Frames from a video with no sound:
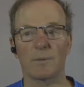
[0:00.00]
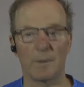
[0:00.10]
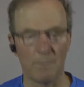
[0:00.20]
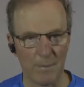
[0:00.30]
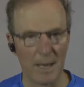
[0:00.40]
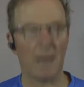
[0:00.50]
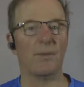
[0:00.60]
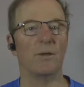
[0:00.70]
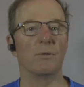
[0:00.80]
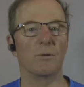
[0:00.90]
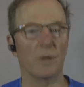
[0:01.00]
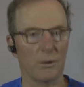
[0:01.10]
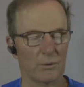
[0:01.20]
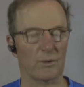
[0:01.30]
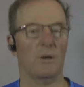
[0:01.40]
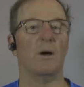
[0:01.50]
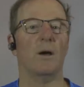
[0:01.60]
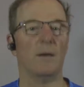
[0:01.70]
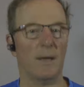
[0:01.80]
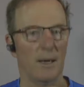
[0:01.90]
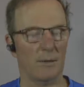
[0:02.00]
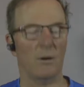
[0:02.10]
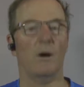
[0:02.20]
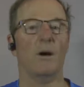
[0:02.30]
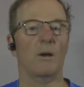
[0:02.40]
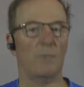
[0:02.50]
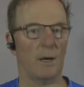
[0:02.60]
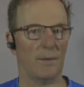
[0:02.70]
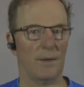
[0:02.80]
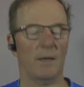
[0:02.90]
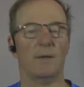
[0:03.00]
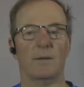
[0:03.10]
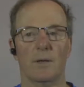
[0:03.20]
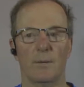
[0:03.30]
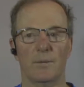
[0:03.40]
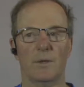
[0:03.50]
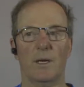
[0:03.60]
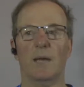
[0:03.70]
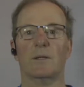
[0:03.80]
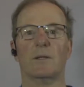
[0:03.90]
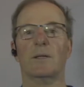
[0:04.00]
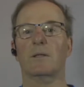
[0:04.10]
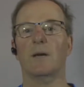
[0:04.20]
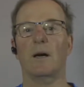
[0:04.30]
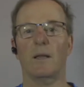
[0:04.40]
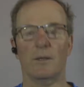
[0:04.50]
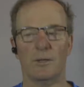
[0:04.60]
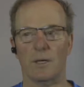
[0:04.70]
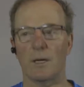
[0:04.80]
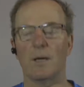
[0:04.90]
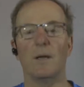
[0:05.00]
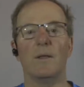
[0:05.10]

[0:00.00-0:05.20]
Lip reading: but Matthew goes on and on about the end times, the eschatology,